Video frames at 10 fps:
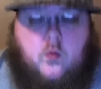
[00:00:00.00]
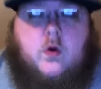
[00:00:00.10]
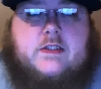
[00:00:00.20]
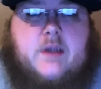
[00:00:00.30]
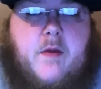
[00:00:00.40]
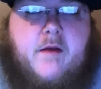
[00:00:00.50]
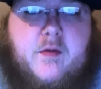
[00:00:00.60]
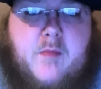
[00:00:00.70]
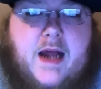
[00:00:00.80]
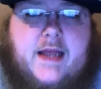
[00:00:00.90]
what's up
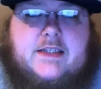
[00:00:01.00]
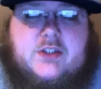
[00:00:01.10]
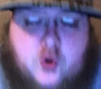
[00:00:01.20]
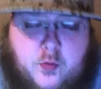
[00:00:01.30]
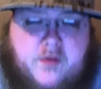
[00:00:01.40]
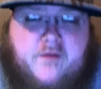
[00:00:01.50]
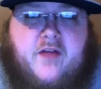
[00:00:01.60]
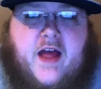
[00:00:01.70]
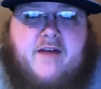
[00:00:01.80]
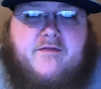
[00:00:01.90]
everybody? A super
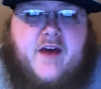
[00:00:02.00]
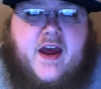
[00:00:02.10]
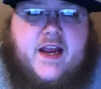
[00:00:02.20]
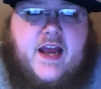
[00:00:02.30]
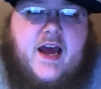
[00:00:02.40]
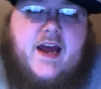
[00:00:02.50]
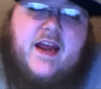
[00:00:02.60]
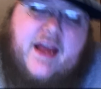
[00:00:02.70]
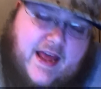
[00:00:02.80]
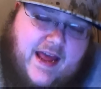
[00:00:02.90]
fly fat guy
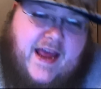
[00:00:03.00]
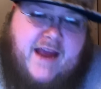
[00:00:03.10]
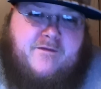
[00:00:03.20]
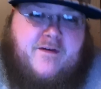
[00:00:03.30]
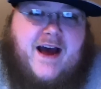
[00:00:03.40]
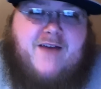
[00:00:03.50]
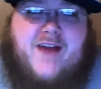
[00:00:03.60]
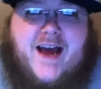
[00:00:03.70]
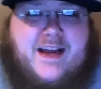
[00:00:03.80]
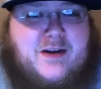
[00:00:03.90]
eight five
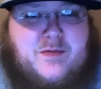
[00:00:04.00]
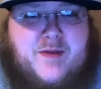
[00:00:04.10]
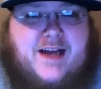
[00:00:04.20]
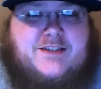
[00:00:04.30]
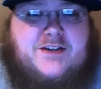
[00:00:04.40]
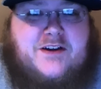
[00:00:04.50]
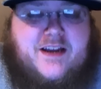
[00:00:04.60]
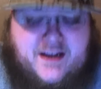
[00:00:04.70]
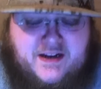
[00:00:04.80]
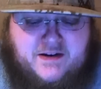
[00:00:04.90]
nine coming at you
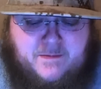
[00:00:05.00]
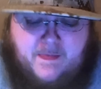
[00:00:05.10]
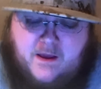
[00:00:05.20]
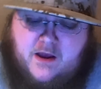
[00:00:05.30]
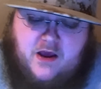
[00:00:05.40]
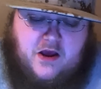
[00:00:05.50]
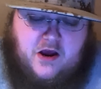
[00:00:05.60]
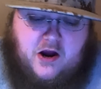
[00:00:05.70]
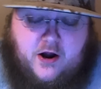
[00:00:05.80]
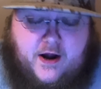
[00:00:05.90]
again.
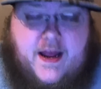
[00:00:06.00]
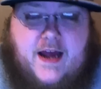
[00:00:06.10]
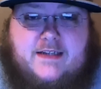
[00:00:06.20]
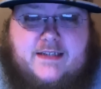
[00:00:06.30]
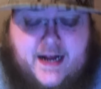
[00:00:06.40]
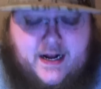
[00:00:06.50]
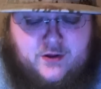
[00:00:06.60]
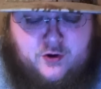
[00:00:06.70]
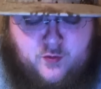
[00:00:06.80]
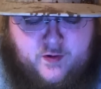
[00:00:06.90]
Alright guys, I got a
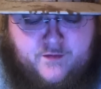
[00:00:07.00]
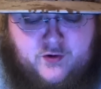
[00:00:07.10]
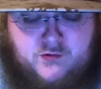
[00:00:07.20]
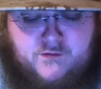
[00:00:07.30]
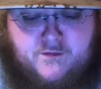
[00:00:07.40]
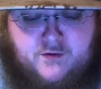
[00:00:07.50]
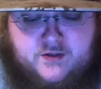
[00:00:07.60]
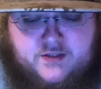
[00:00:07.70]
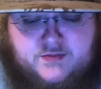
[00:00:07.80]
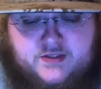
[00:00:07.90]
little review for
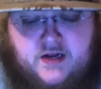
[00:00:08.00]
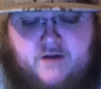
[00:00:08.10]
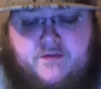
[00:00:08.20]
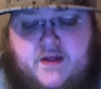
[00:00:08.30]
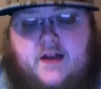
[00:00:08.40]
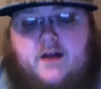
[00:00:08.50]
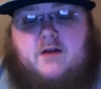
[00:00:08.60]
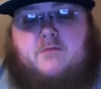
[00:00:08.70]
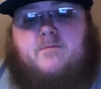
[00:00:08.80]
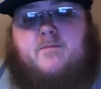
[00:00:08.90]
some stuff that
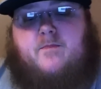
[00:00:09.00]
um